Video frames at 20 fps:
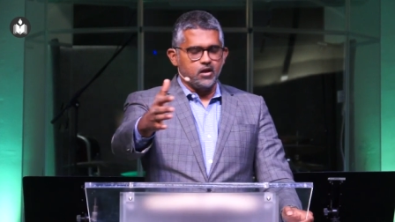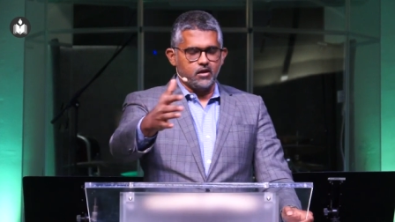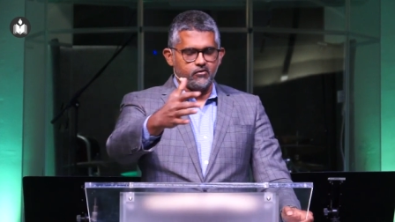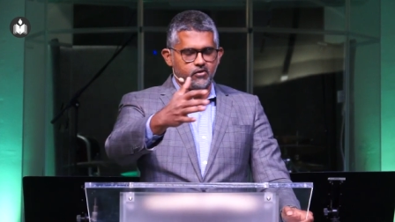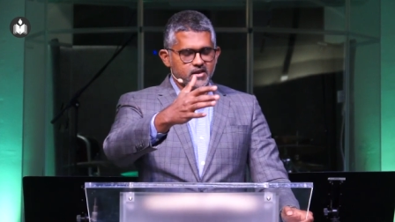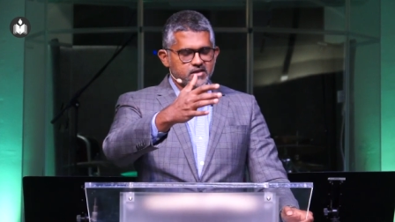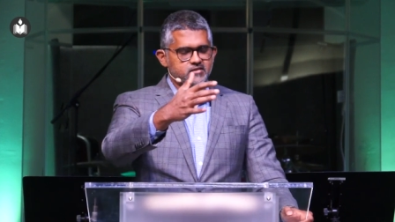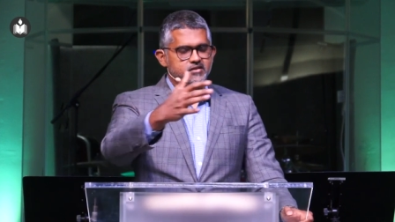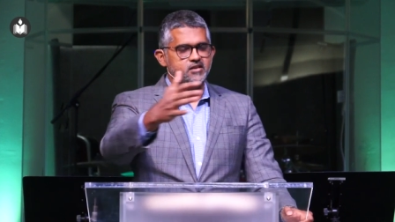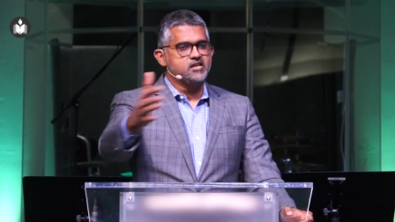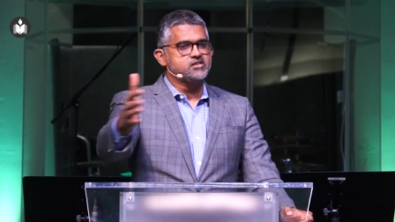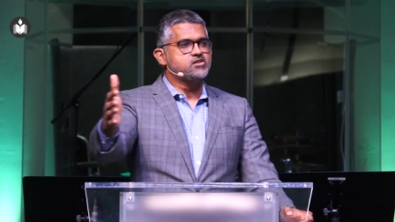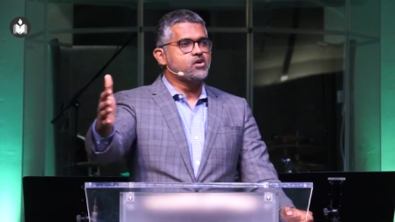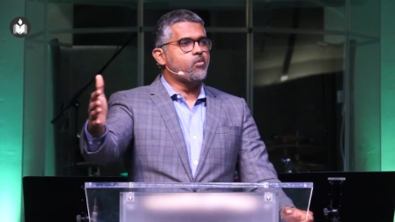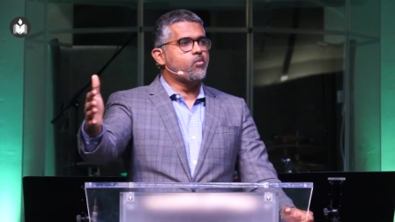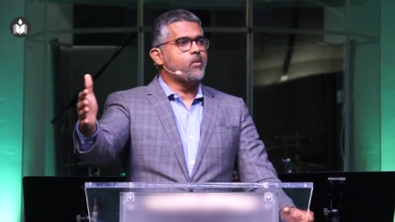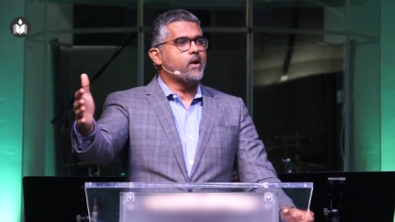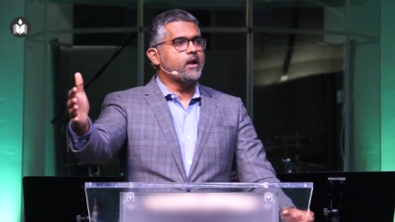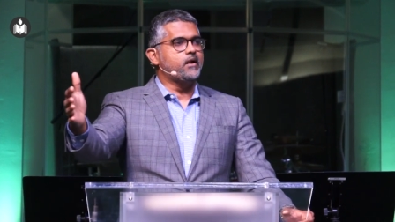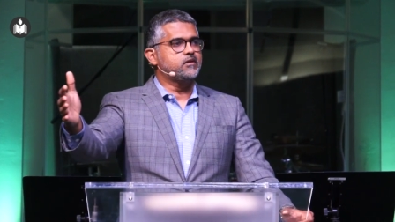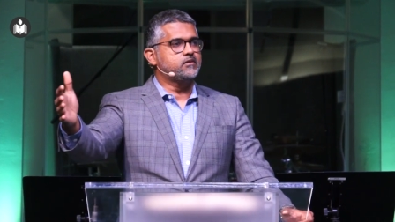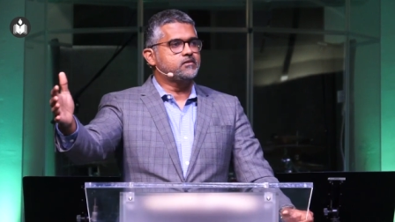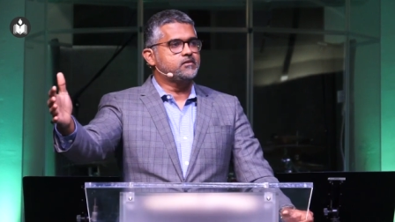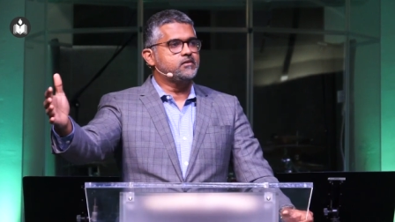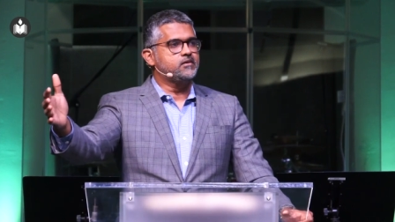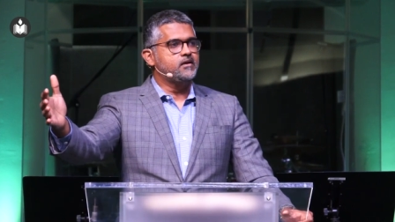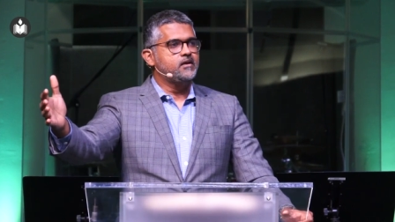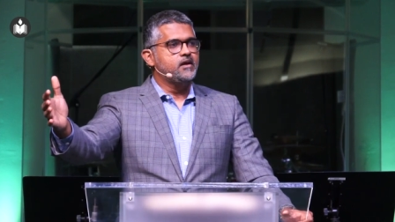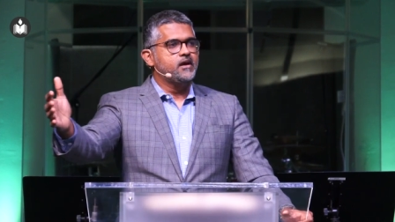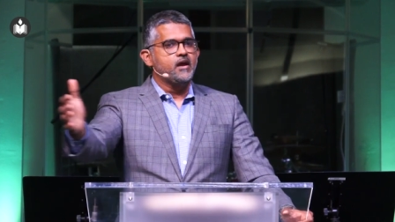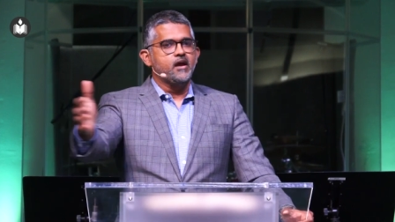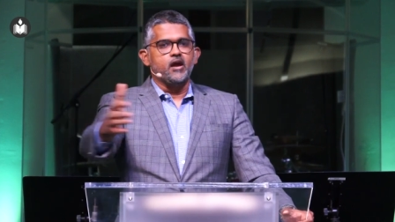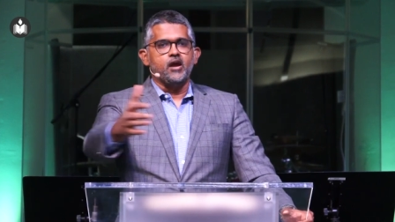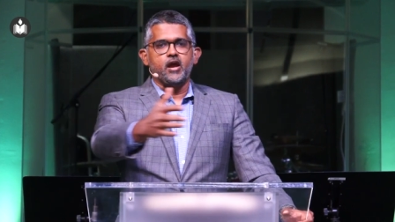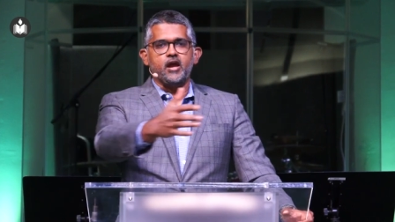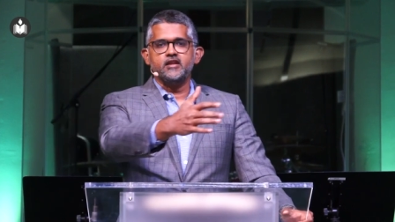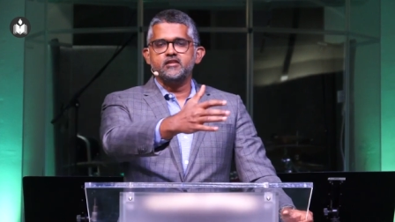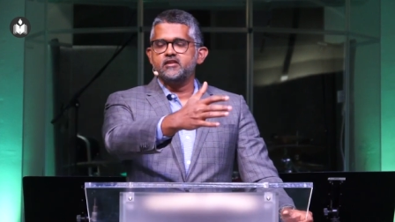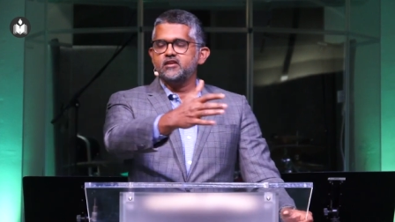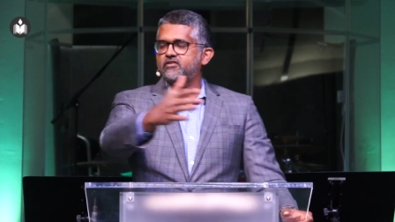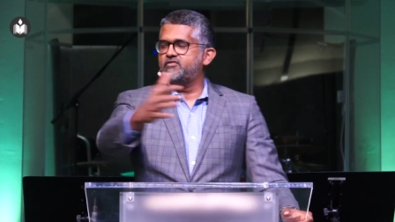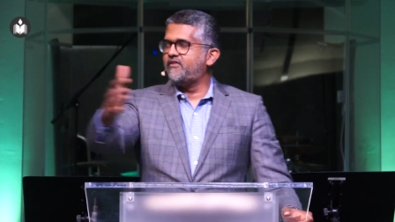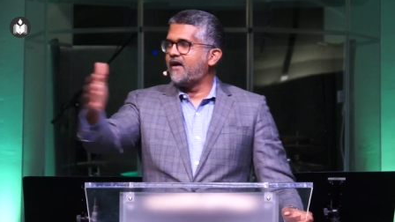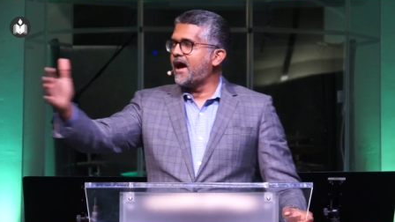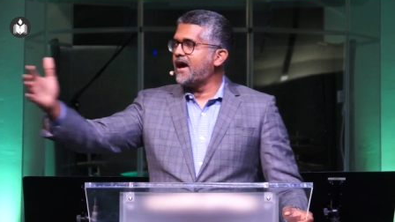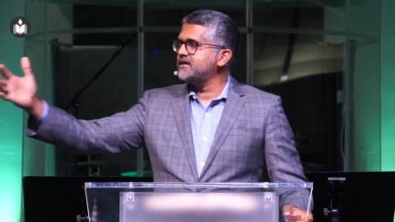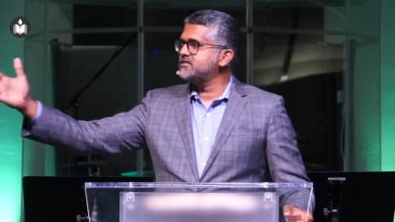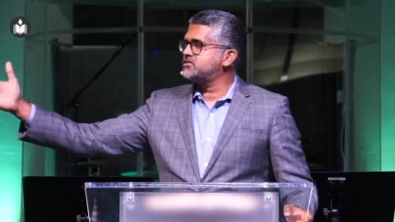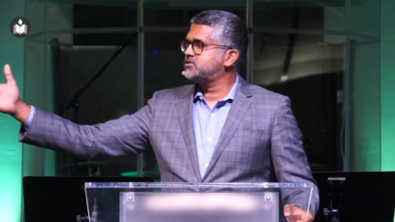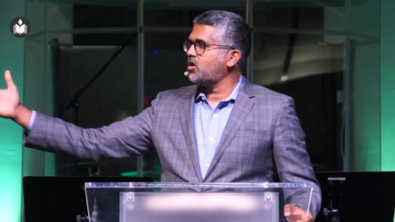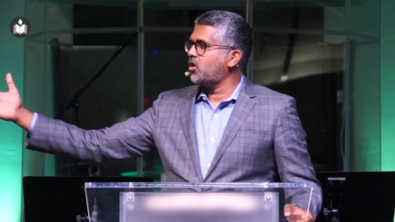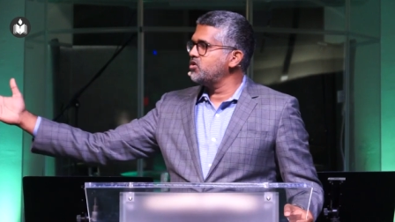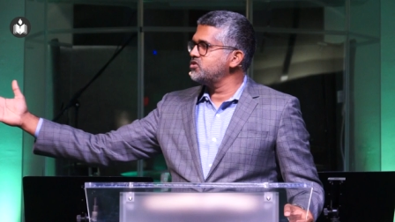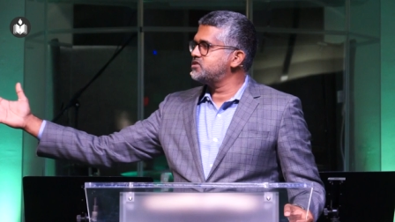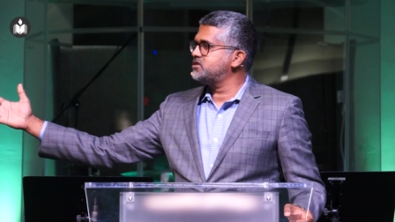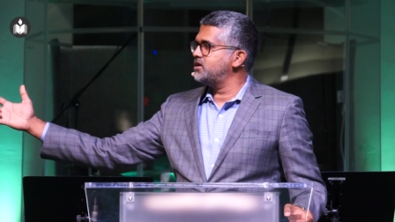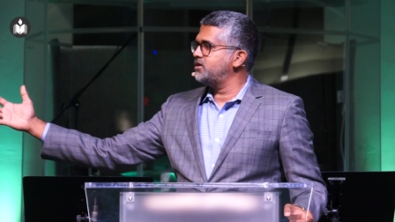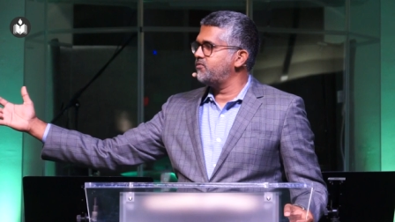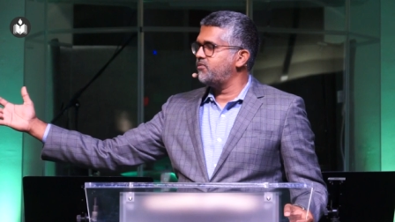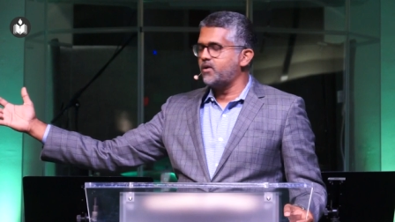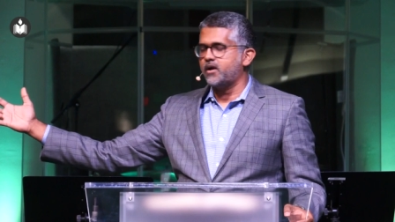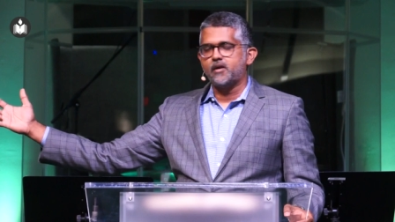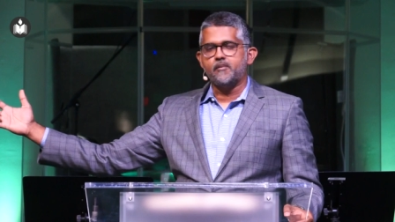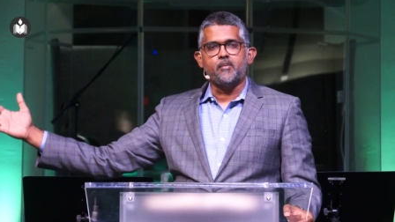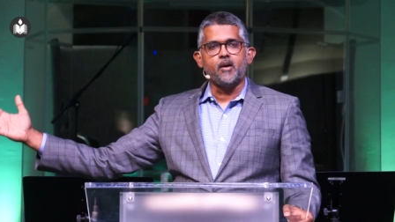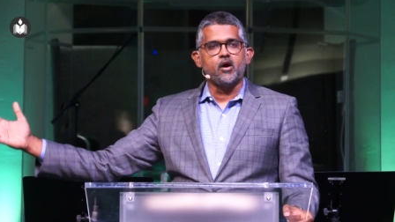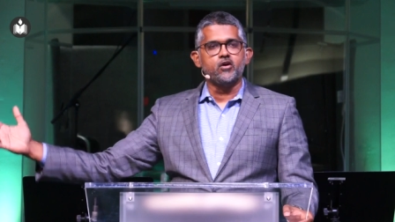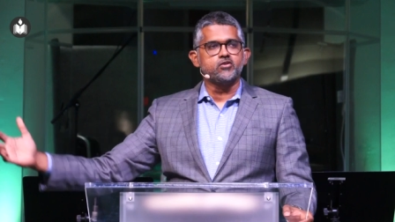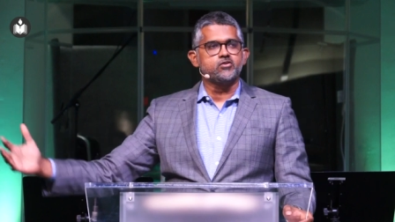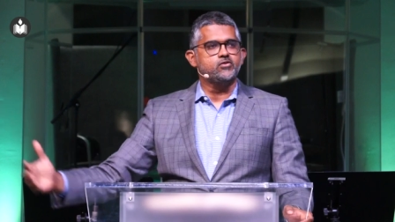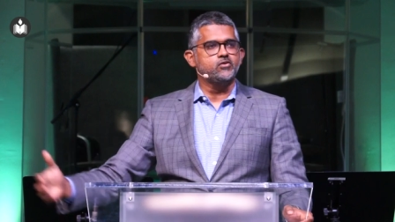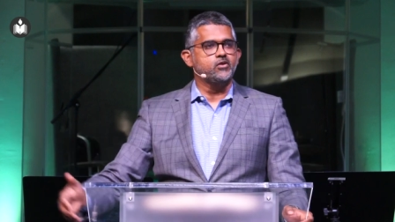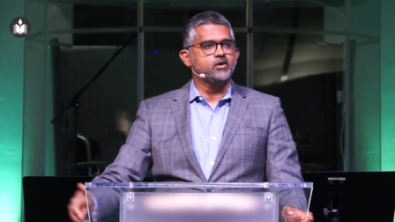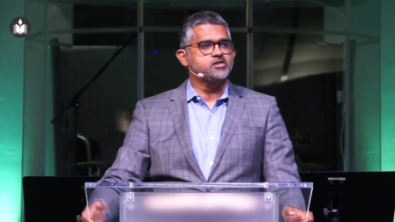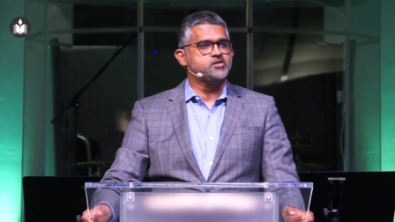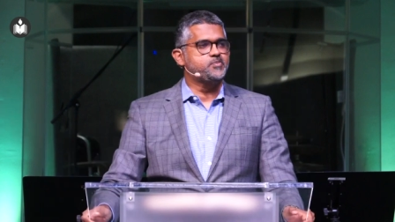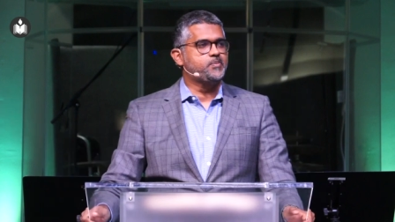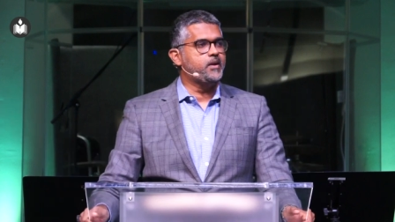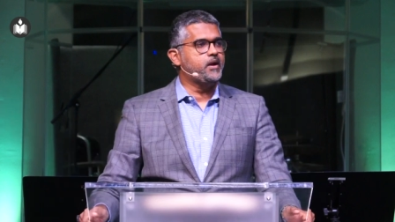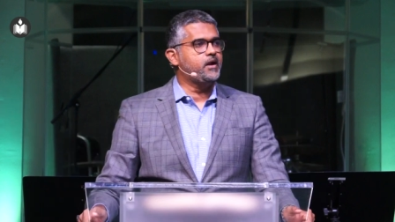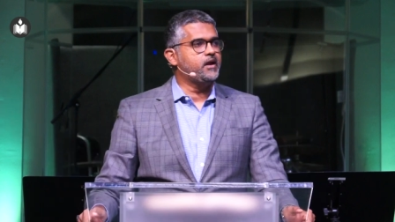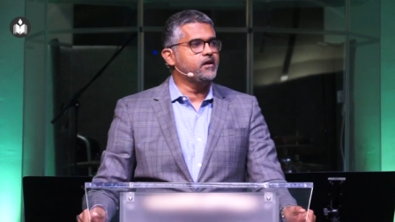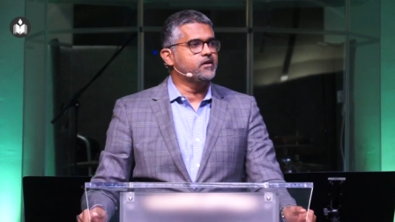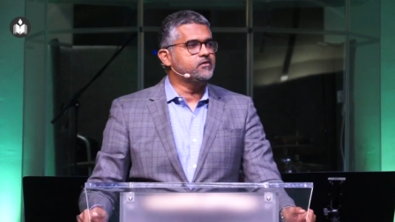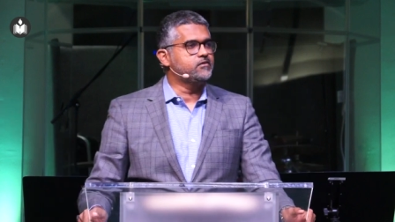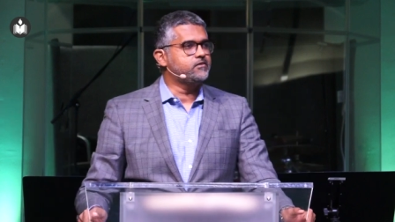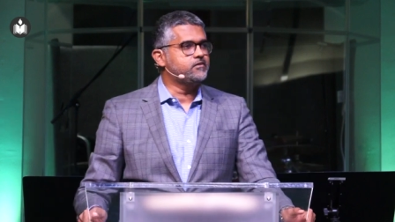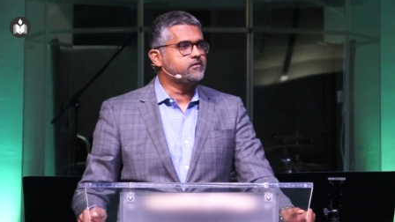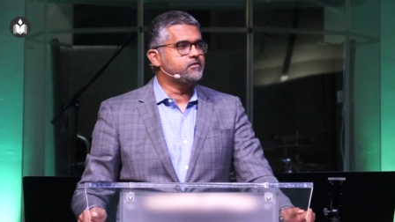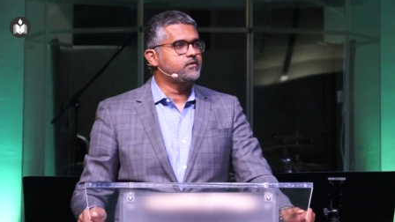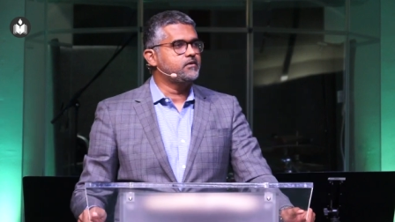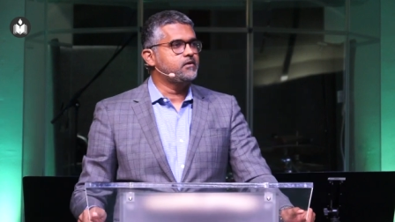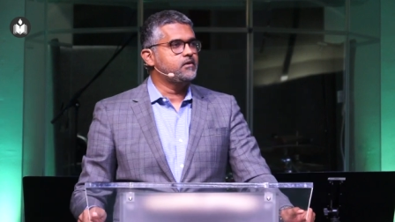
richness of wealth in this vast ocean we're about to experience.